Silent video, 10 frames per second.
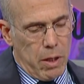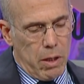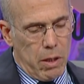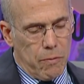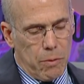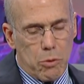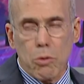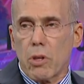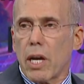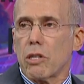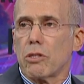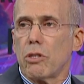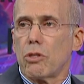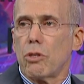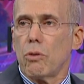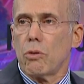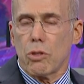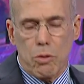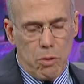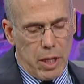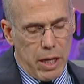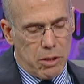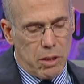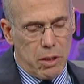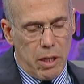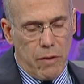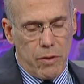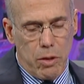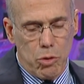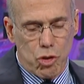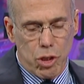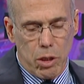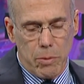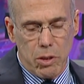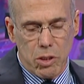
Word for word: Uh, from 2002 to 2011, he was chairman and